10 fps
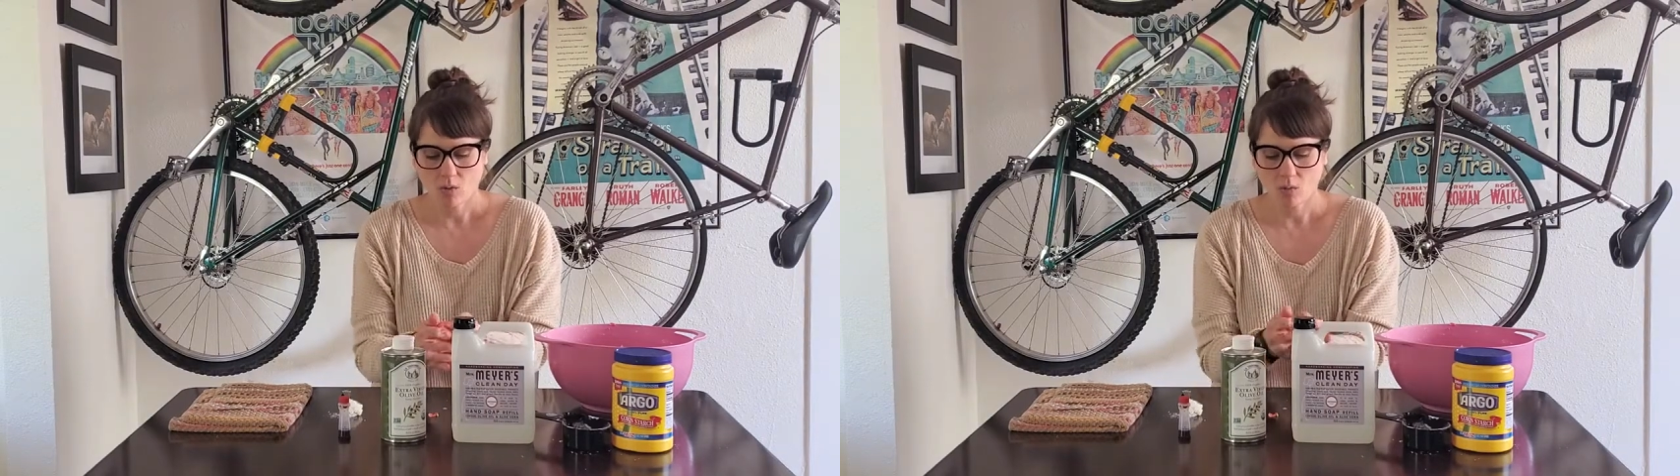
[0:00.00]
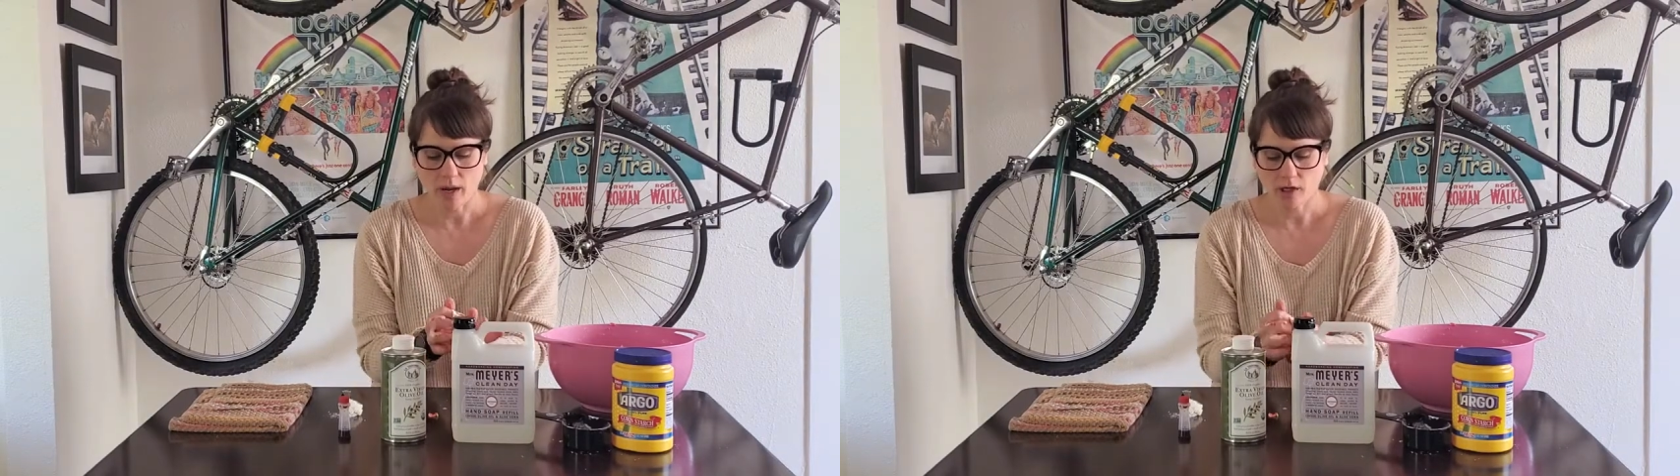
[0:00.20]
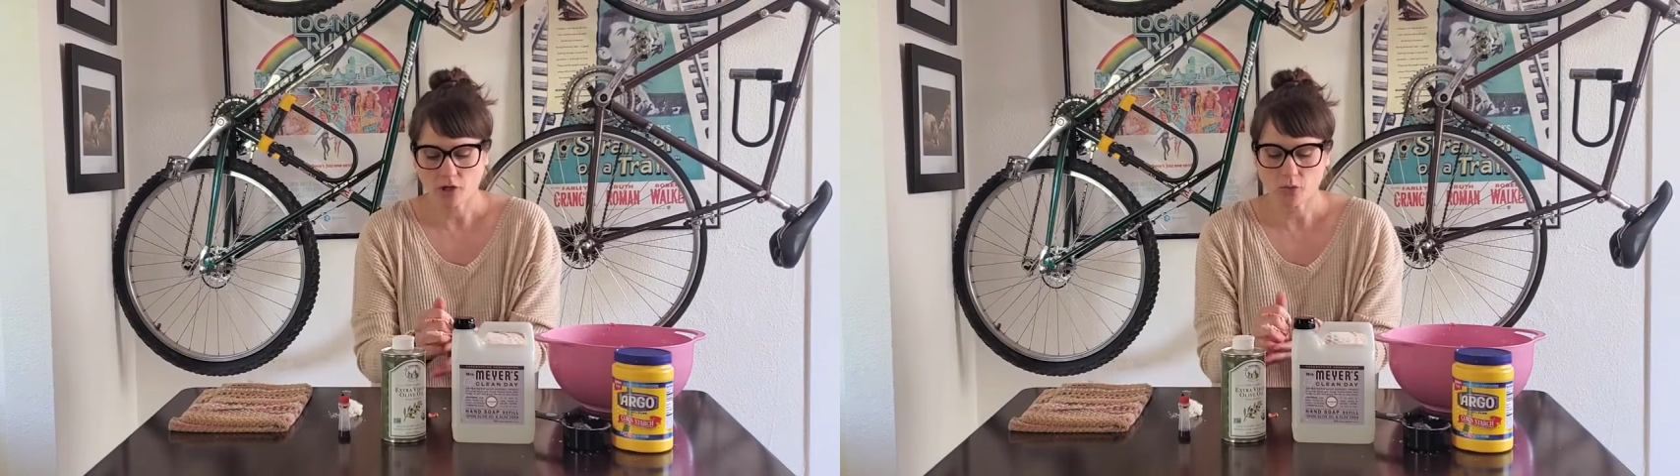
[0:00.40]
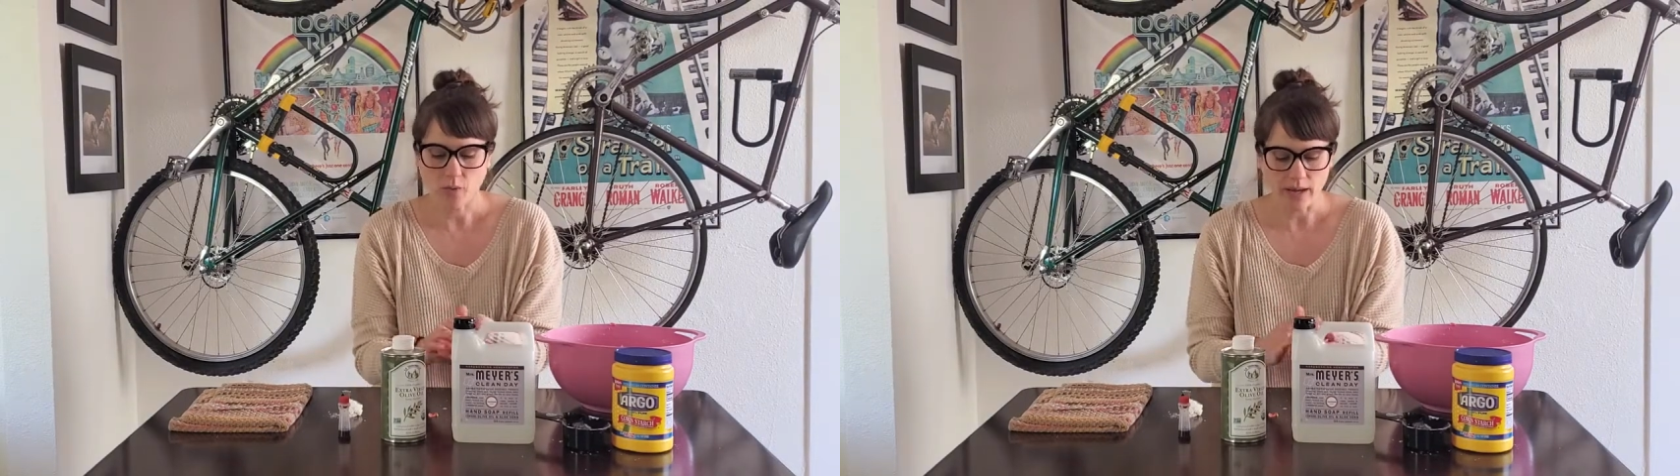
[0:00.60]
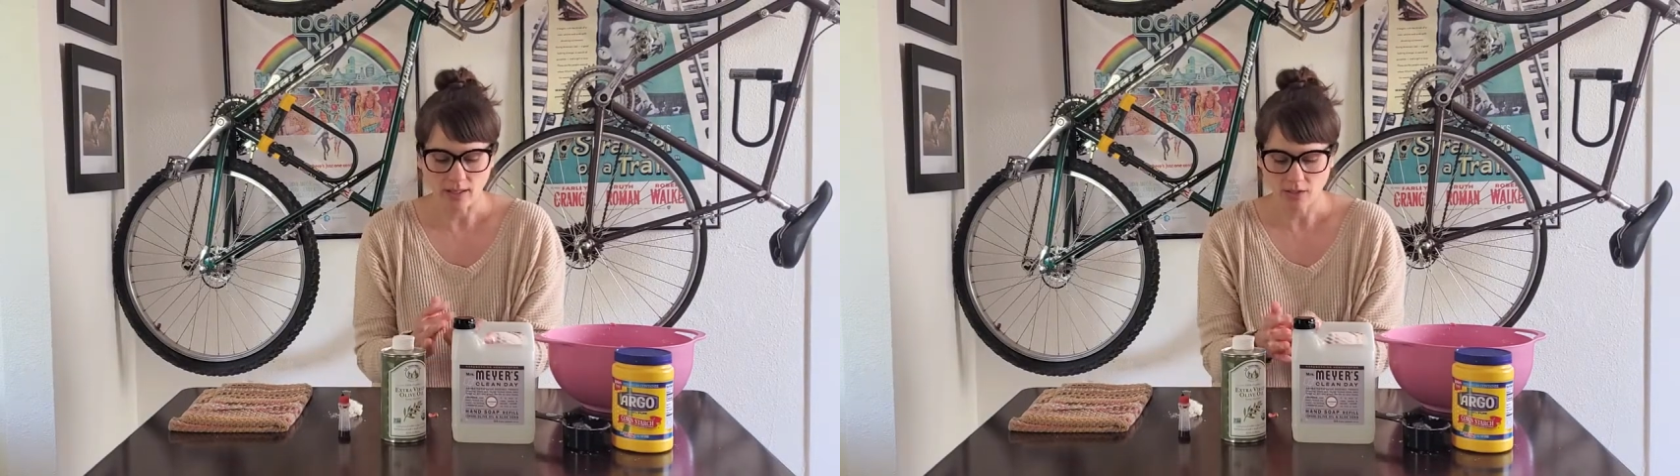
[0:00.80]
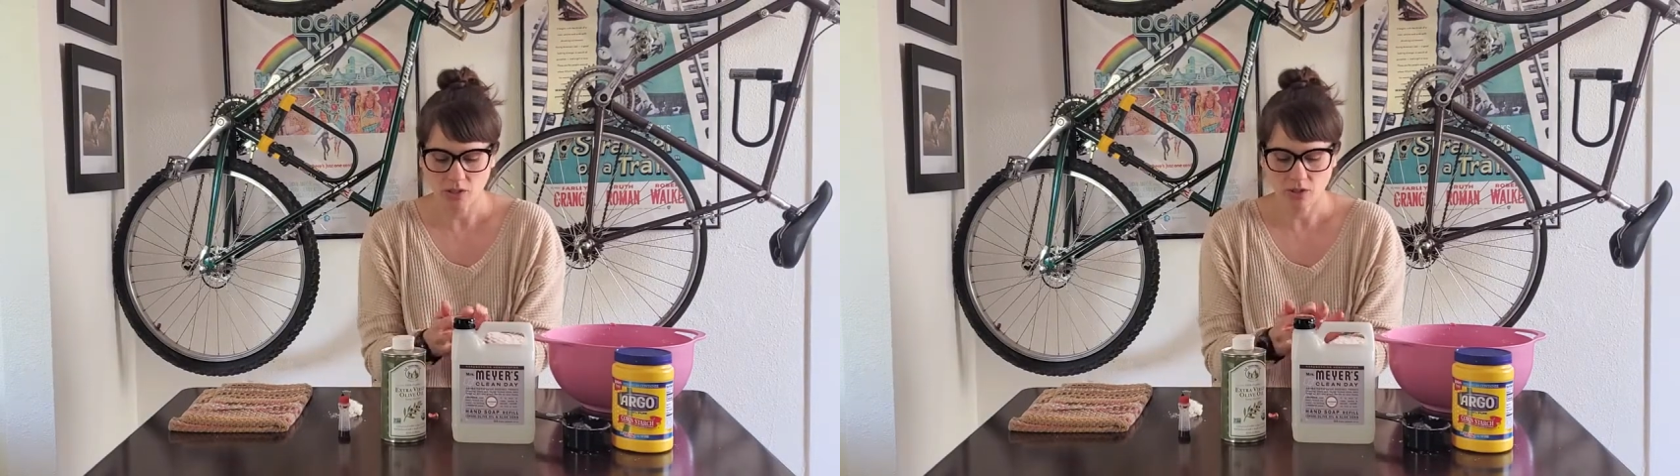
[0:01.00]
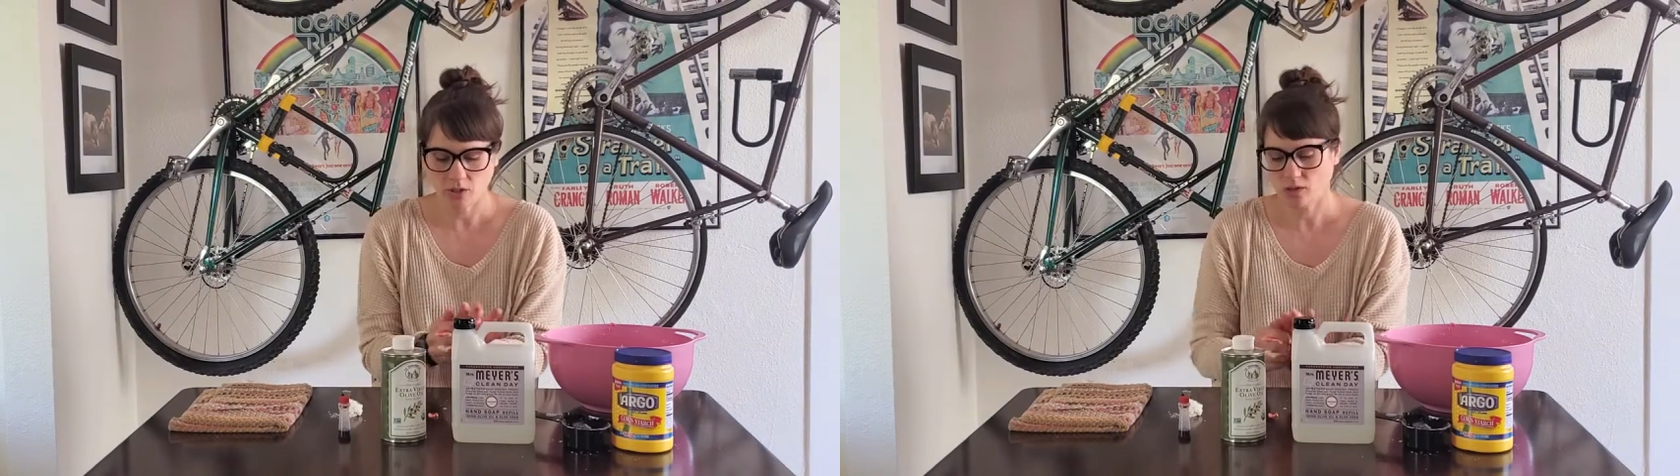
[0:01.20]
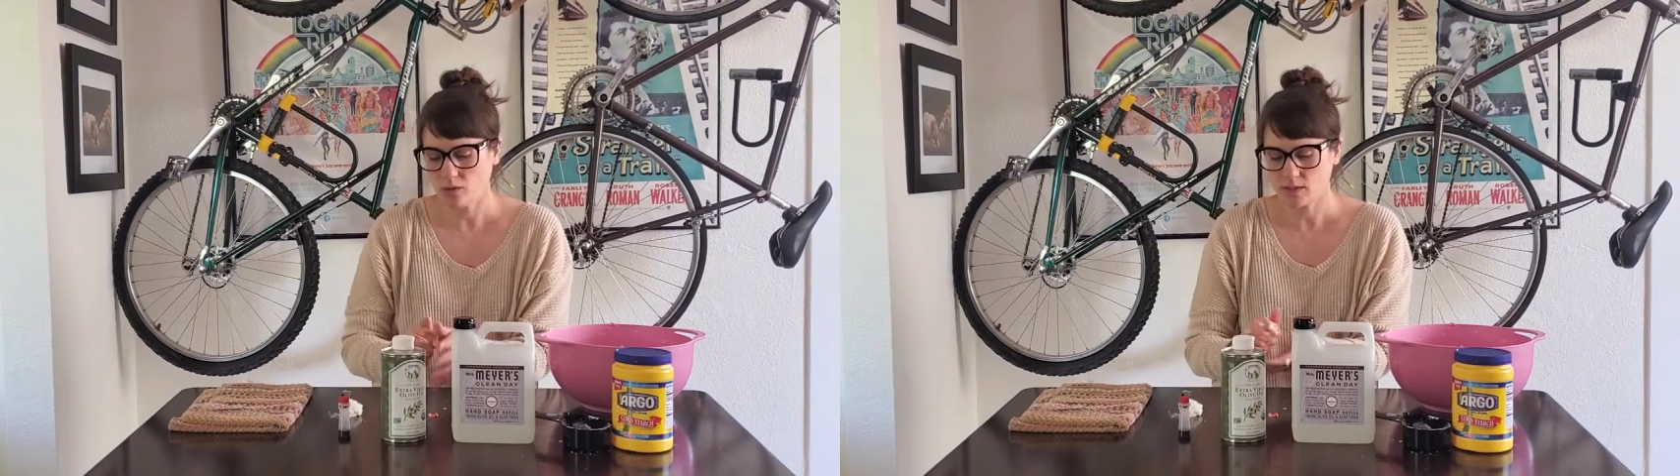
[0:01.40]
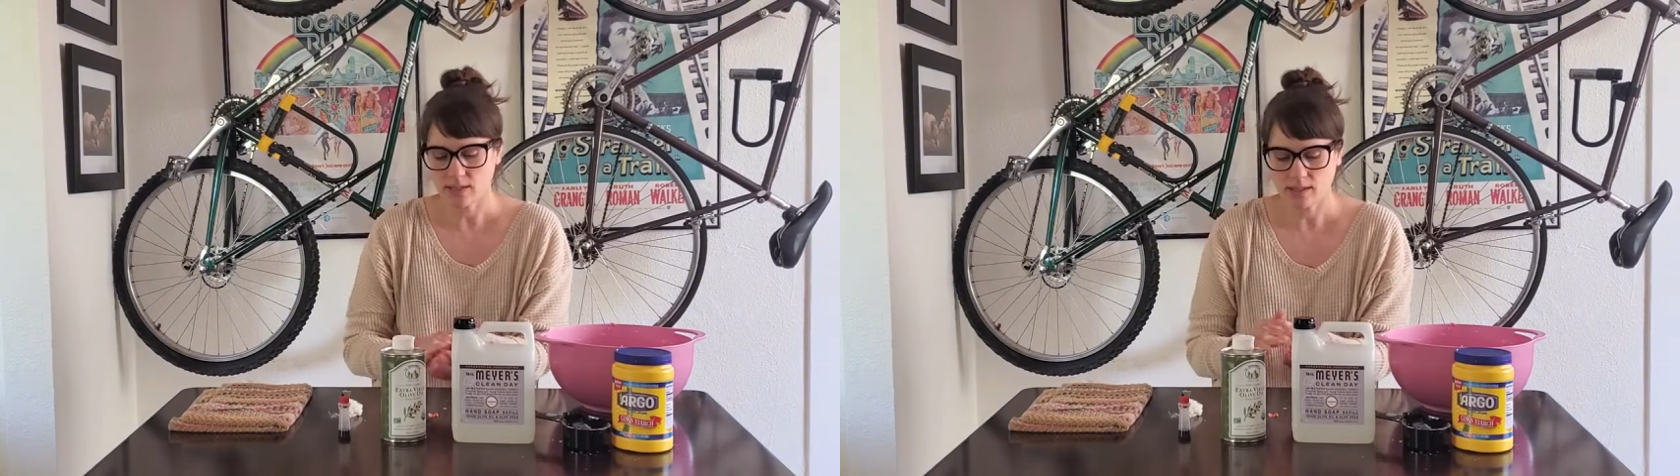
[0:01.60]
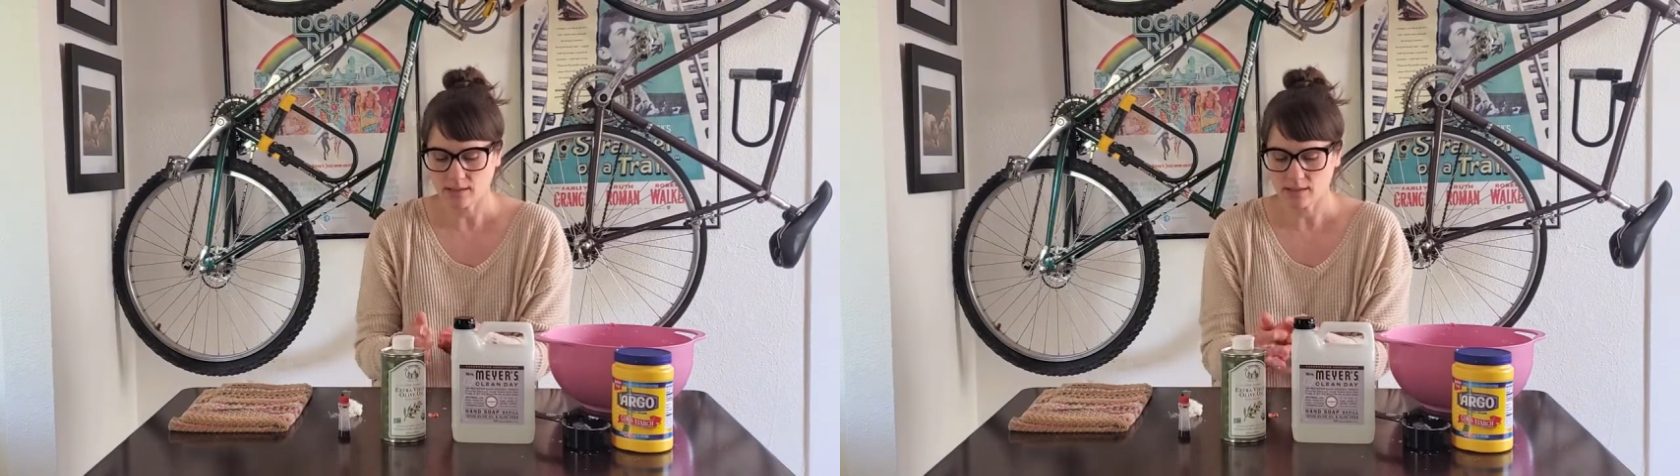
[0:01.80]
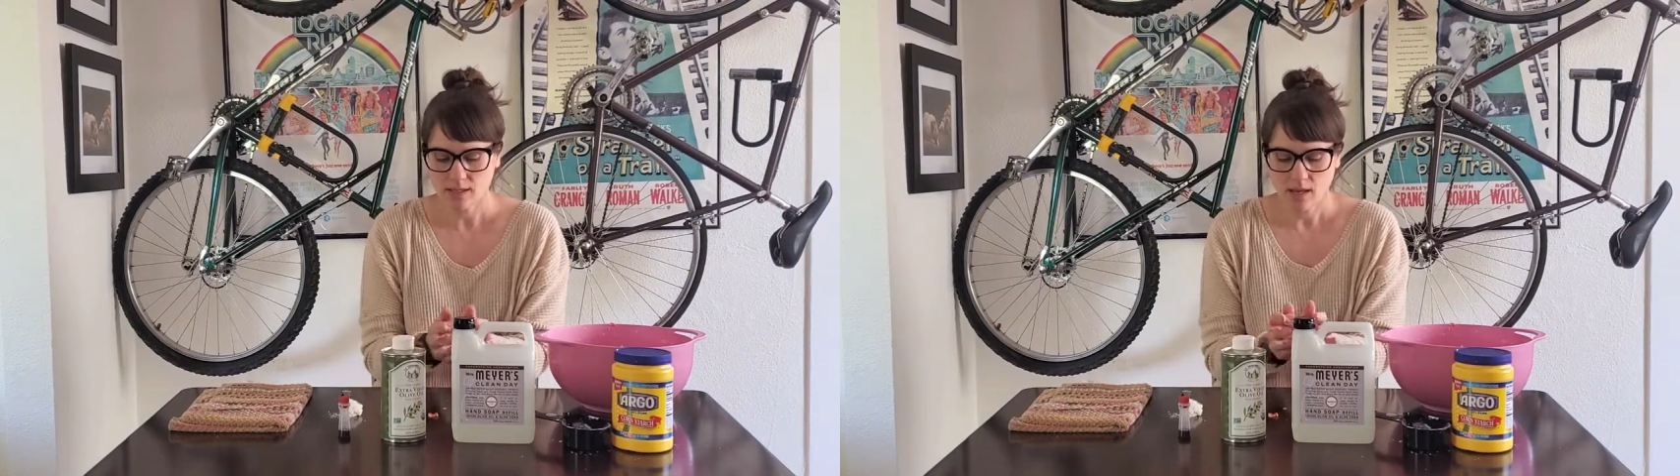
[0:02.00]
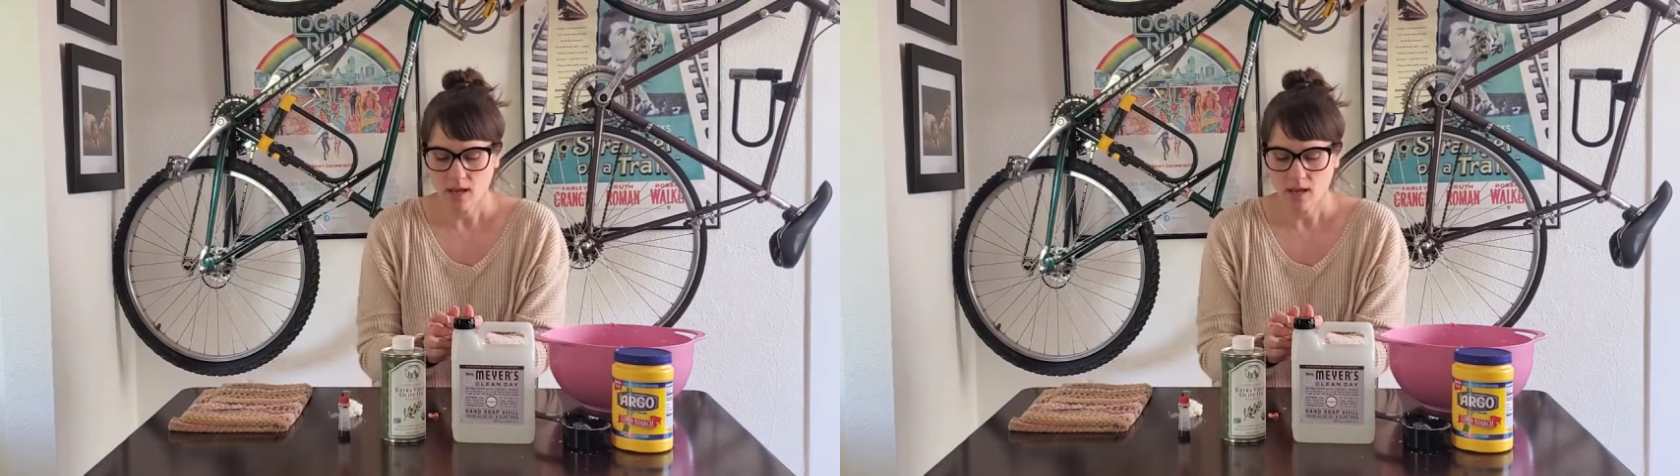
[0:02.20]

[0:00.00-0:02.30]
When you're ready to use it,